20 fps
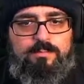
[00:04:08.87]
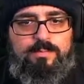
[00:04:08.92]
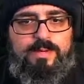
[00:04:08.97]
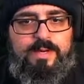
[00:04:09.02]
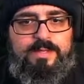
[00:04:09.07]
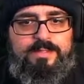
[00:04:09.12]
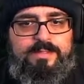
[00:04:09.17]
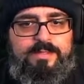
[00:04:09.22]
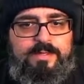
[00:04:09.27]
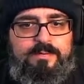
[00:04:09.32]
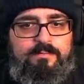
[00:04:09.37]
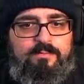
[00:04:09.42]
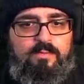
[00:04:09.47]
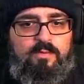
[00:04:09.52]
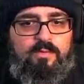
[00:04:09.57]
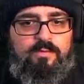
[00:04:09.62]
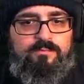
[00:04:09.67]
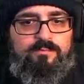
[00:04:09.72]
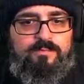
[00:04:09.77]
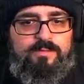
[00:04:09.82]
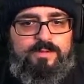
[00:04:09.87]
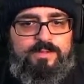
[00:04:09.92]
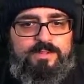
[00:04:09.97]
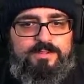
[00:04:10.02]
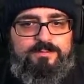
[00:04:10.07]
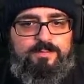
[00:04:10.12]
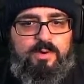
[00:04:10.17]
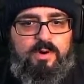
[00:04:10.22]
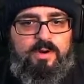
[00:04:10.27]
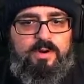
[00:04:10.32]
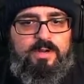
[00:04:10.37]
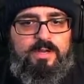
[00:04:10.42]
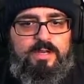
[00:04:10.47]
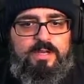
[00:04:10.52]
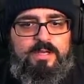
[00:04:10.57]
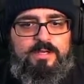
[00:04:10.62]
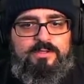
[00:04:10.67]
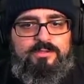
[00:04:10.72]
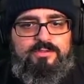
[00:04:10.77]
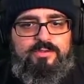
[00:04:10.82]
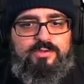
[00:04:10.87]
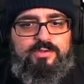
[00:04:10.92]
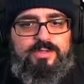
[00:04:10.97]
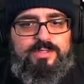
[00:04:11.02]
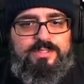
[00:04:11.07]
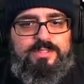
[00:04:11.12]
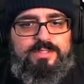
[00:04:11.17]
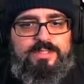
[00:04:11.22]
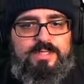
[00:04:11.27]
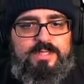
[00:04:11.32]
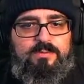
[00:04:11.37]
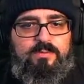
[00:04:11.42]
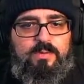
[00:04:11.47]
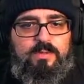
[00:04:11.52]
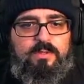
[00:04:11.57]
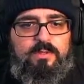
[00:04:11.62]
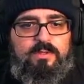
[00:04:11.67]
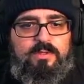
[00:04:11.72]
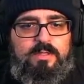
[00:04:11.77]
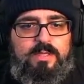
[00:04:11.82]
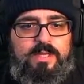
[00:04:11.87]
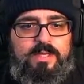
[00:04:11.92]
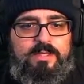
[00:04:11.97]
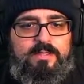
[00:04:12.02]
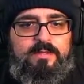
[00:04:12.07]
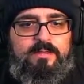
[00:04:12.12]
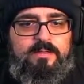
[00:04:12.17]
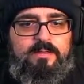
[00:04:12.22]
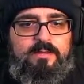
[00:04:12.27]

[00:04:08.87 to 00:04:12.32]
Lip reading: but I did it more for this part. So you can see what look like